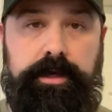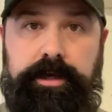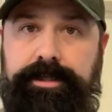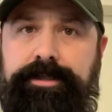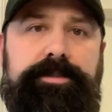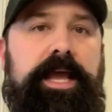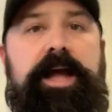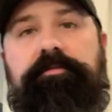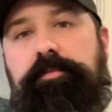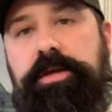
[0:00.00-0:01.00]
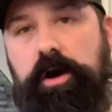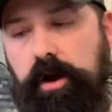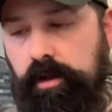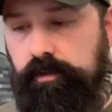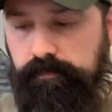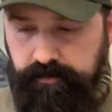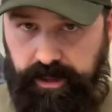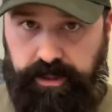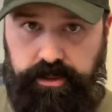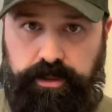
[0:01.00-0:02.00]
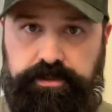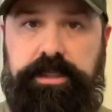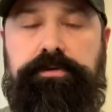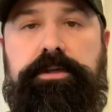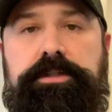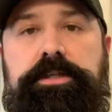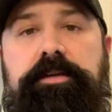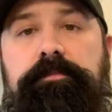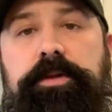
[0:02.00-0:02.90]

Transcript: it doesn't have to be all like gun-centric stuff,